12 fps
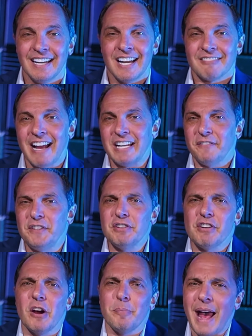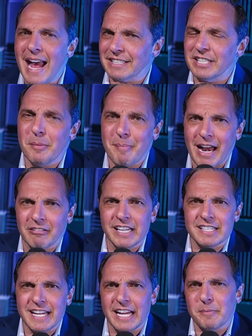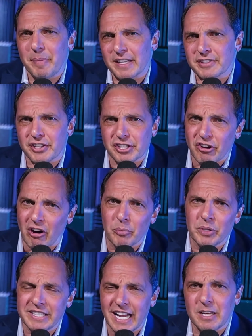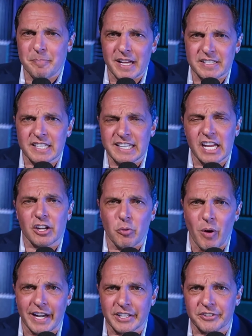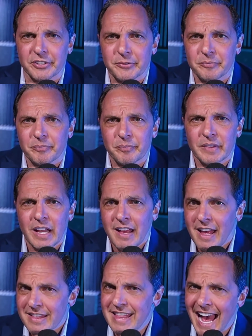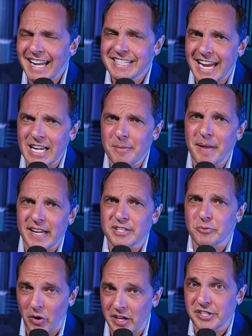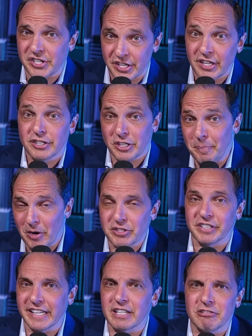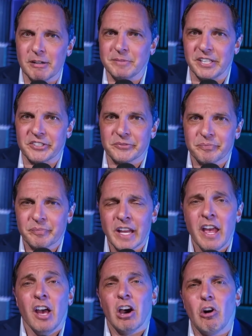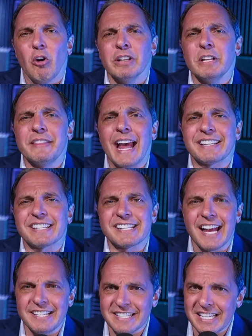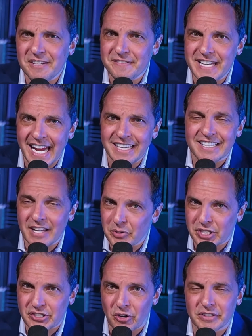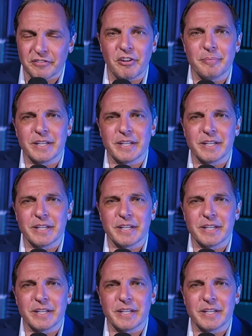Right? If you go back to the Marriott database, the Starwood database that they acquired, that database was supposedly encrypted. All of that sensitive data that was stolen from the